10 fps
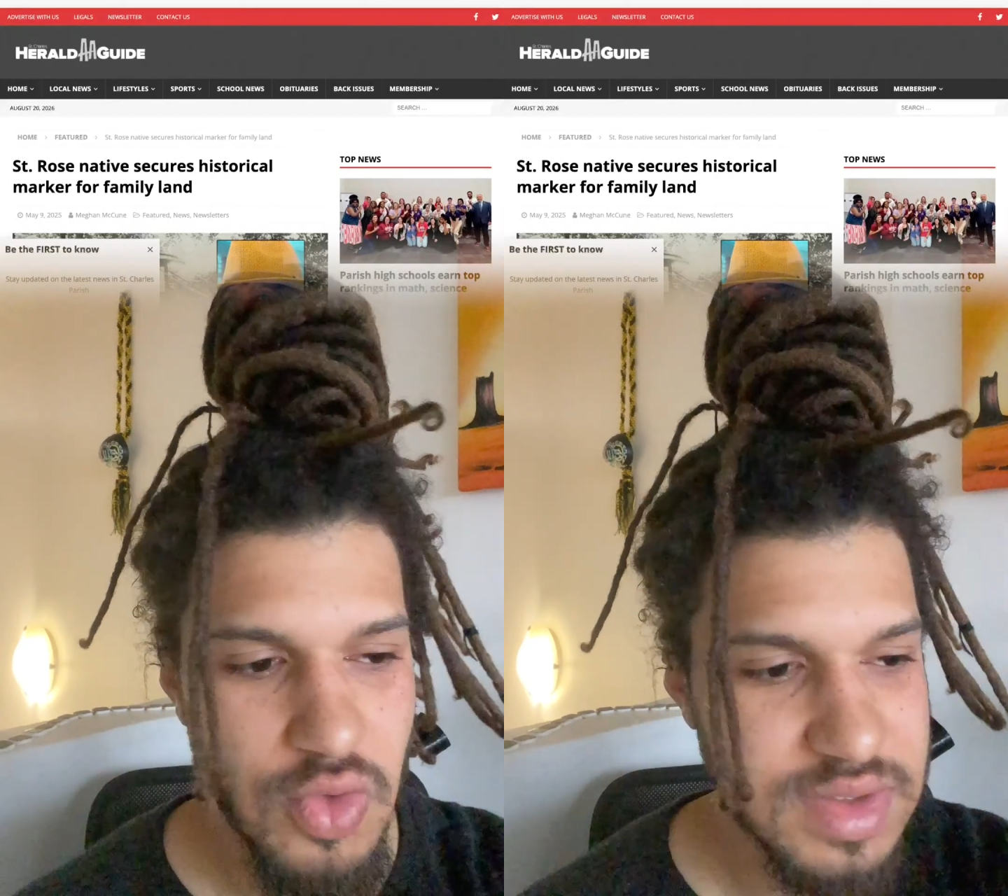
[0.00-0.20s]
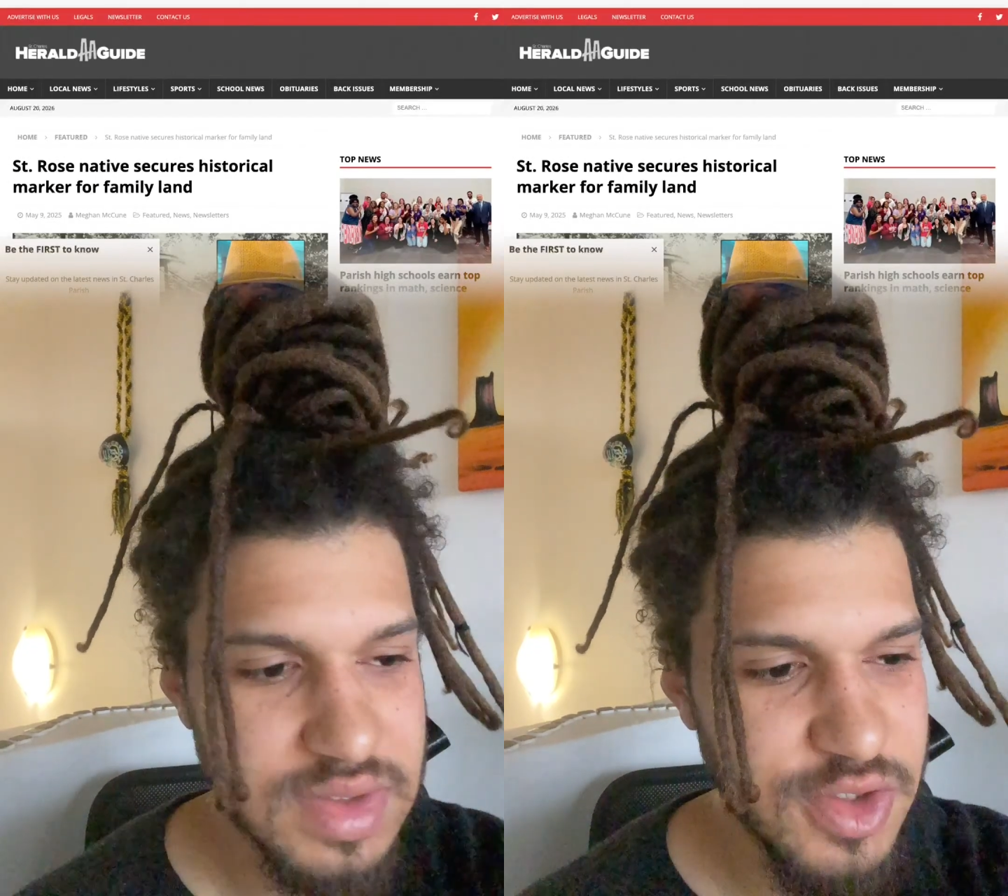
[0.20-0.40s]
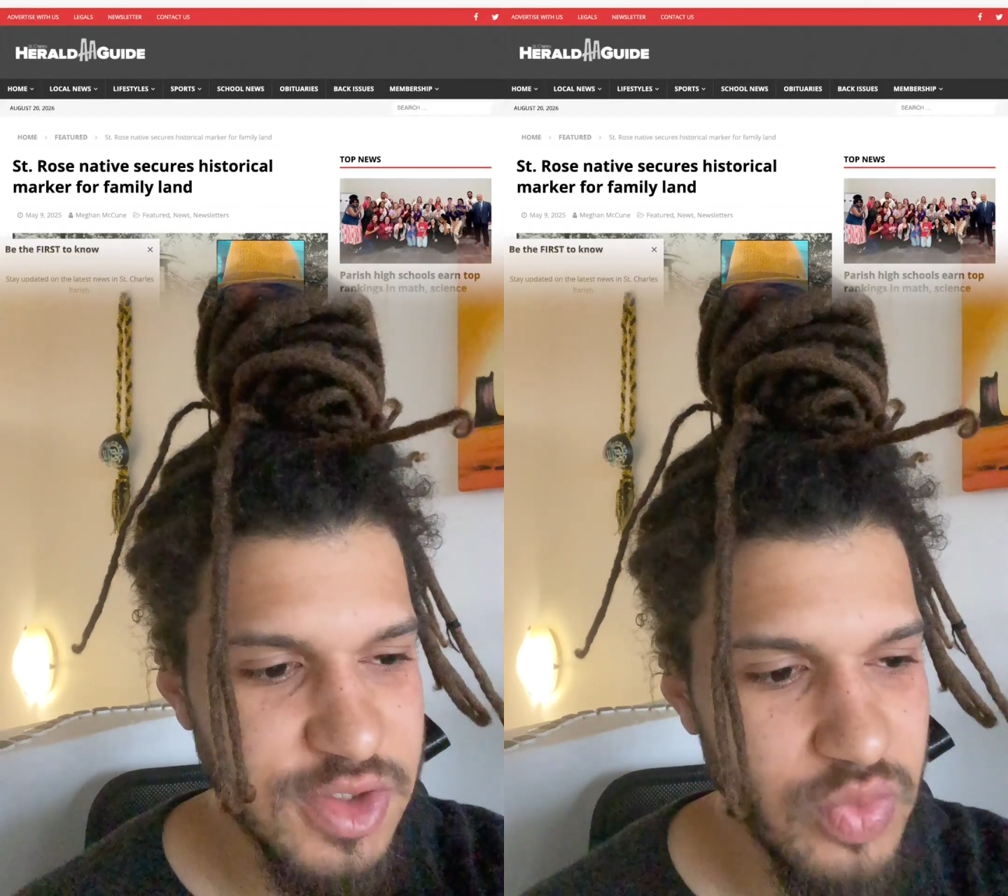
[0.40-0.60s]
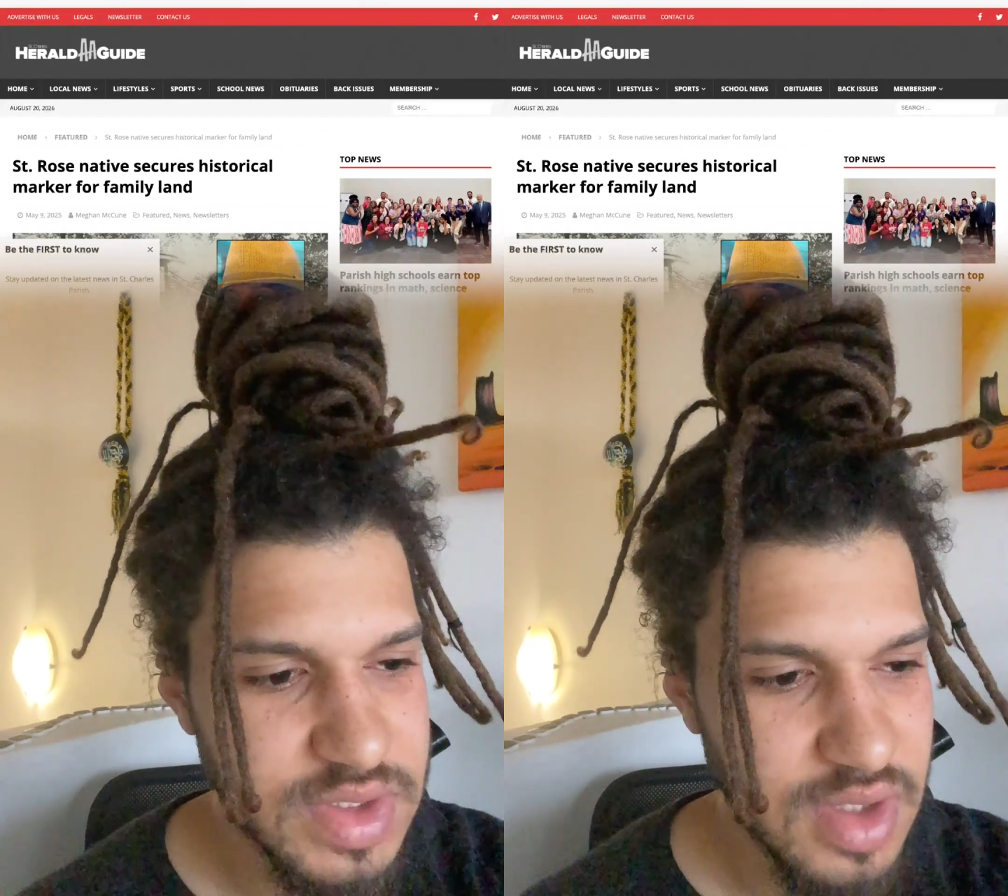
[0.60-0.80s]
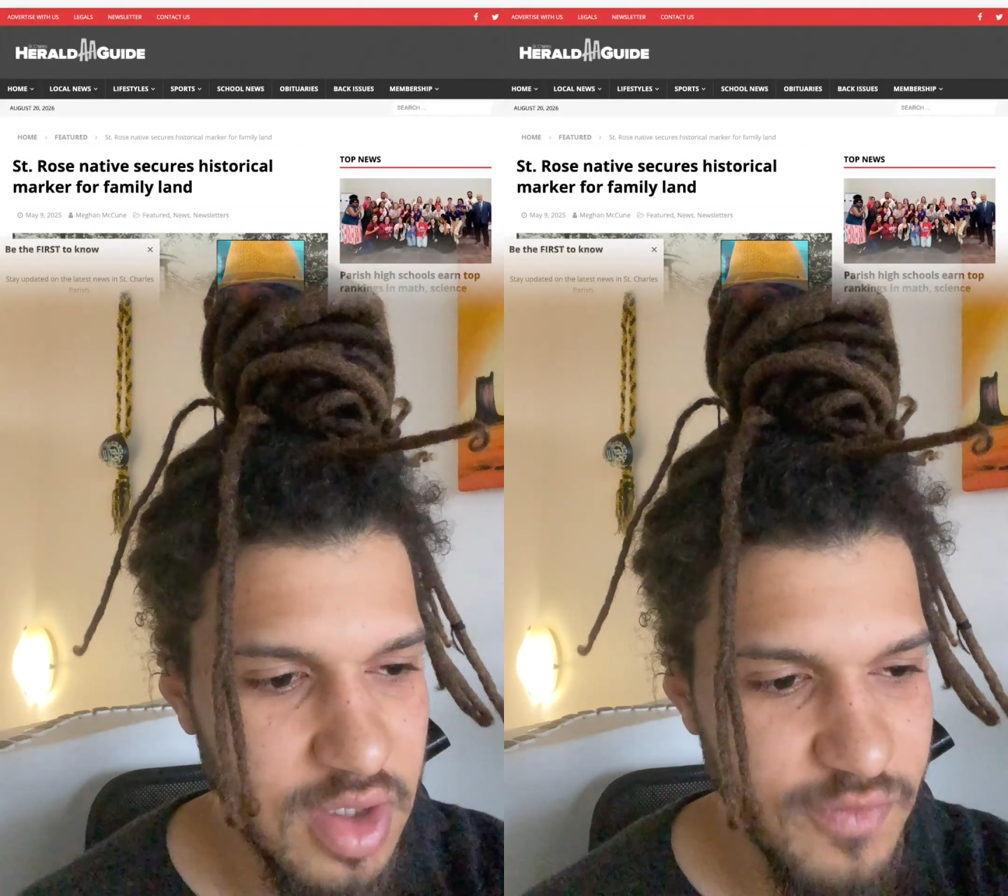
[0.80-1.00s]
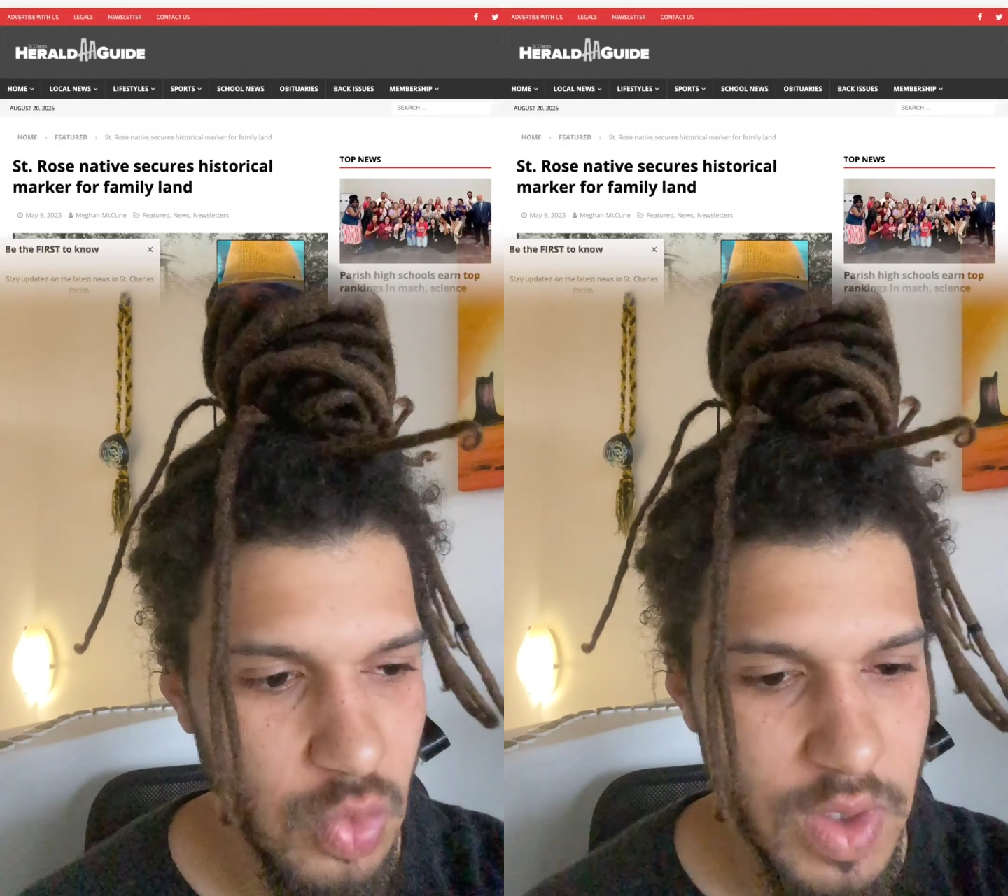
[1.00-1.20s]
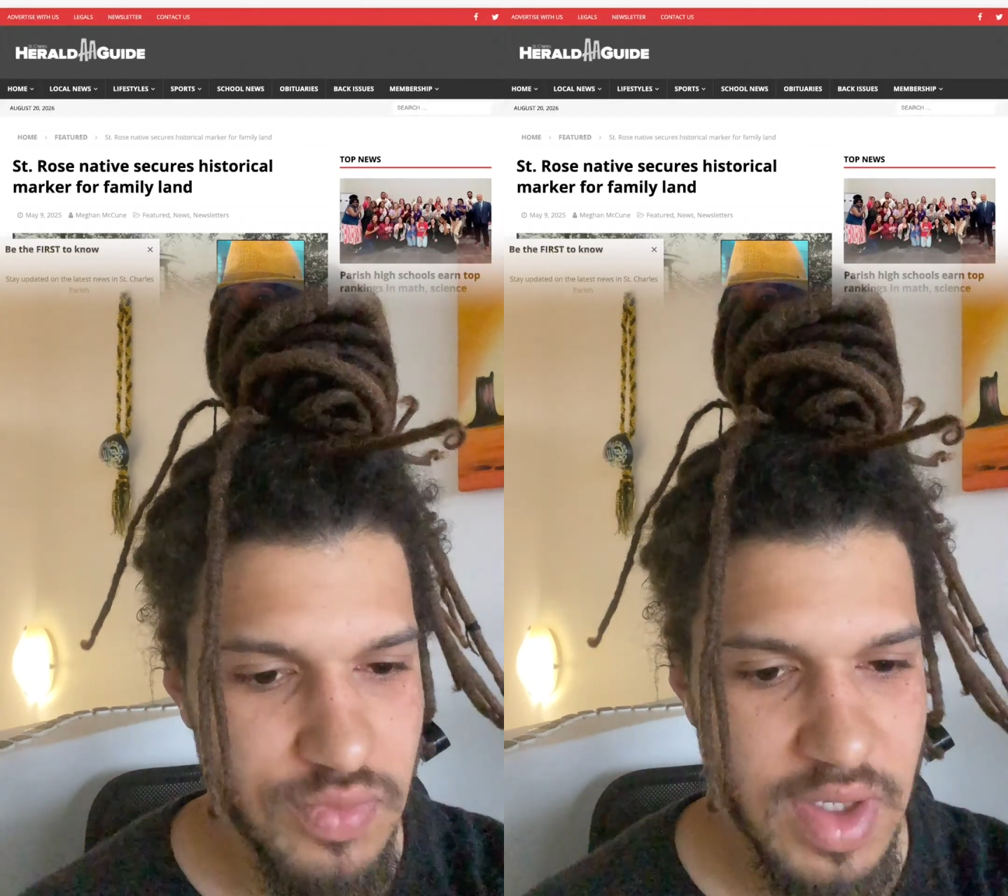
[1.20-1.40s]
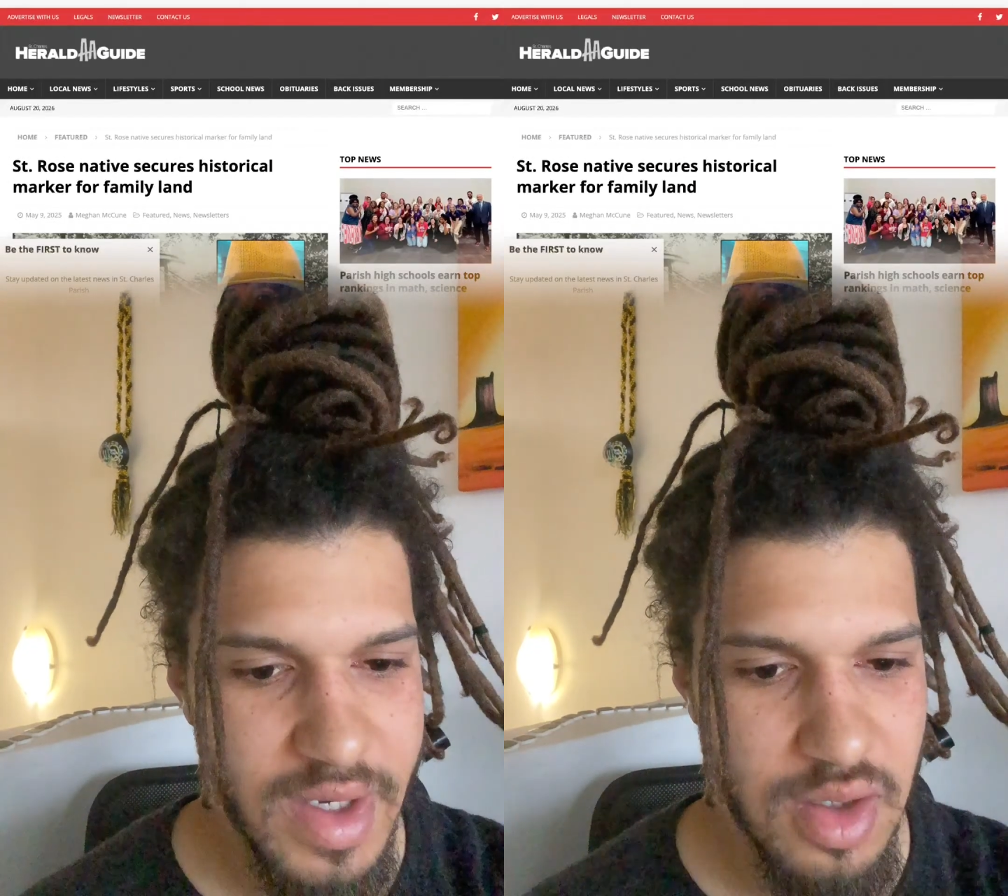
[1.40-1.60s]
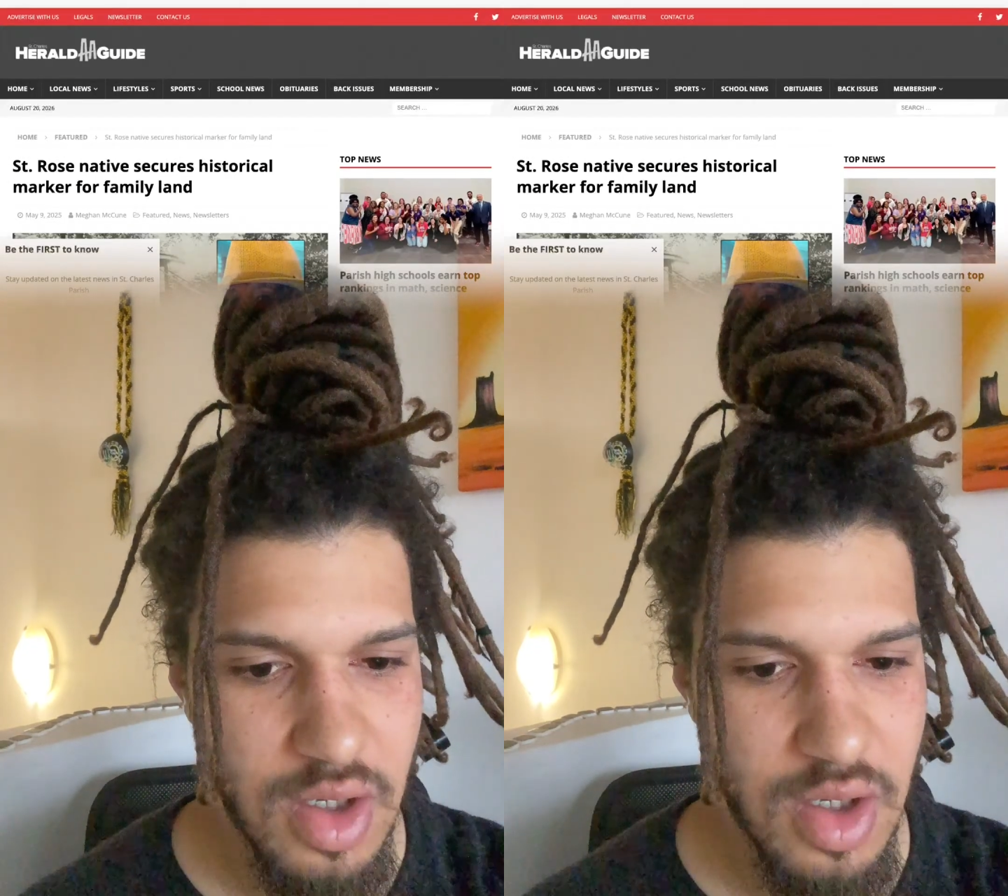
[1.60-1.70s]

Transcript: continuance of the wealth to kind of